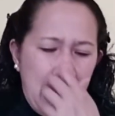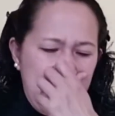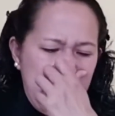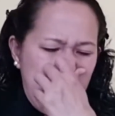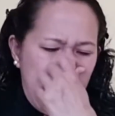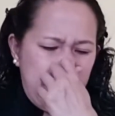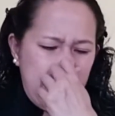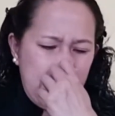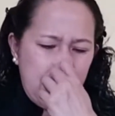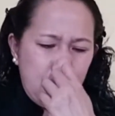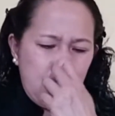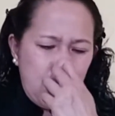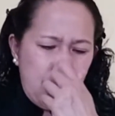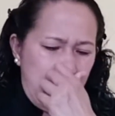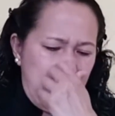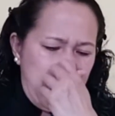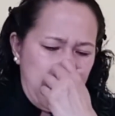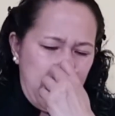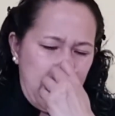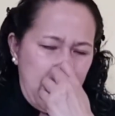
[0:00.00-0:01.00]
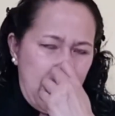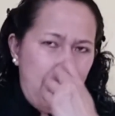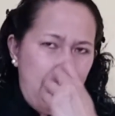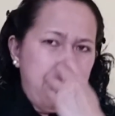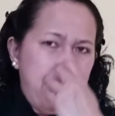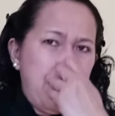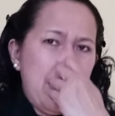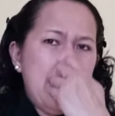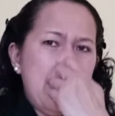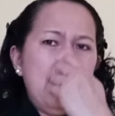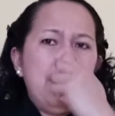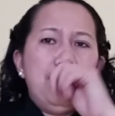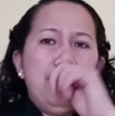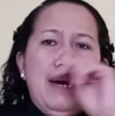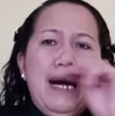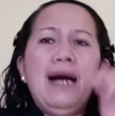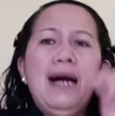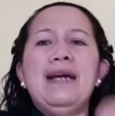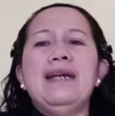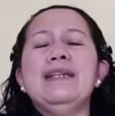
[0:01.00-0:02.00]
I have a story. A friend of
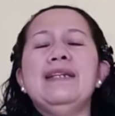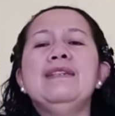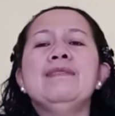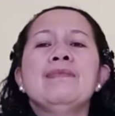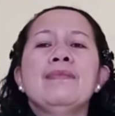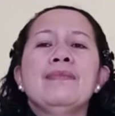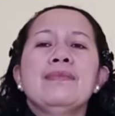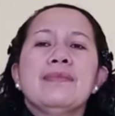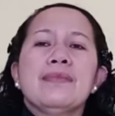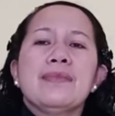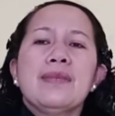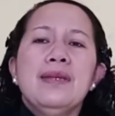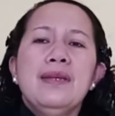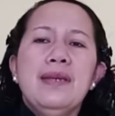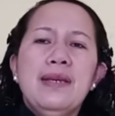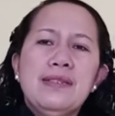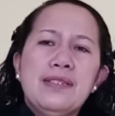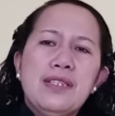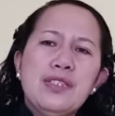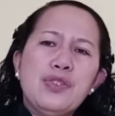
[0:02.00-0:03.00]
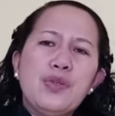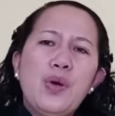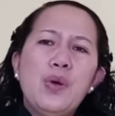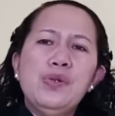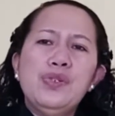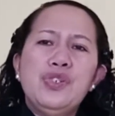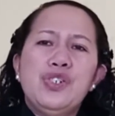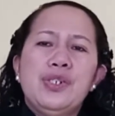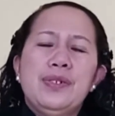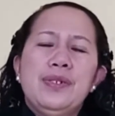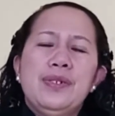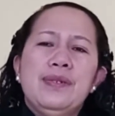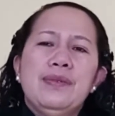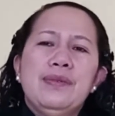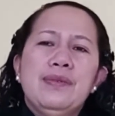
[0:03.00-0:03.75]
mine, he's a soldier.